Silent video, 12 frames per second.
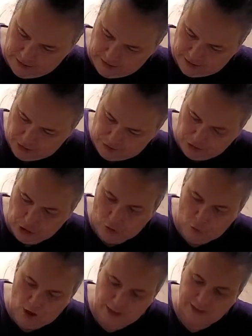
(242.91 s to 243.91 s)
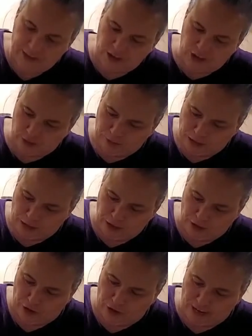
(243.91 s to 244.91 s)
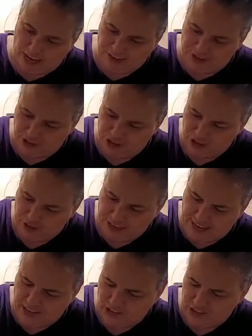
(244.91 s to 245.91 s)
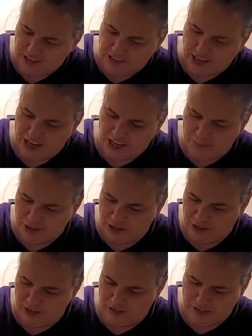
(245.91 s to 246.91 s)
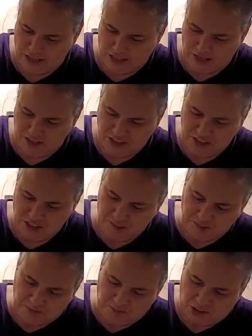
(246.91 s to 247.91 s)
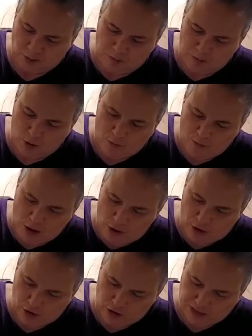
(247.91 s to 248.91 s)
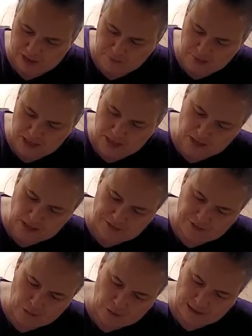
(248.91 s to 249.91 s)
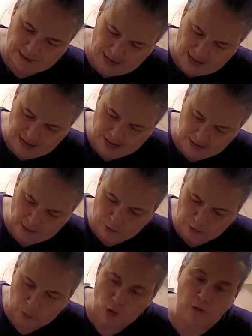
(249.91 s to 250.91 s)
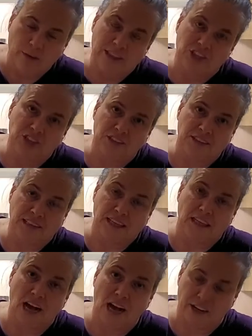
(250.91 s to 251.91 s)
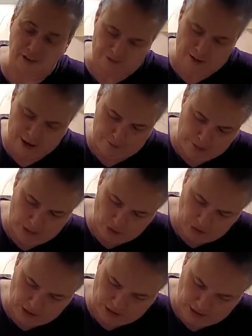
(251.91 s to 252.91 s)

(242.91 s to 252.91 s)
So if you don't want to do butter, you don't have to. You could add just a tiny bit of a little bit more milk or something. If you want to add a little bit more richness, like a higher fat milk.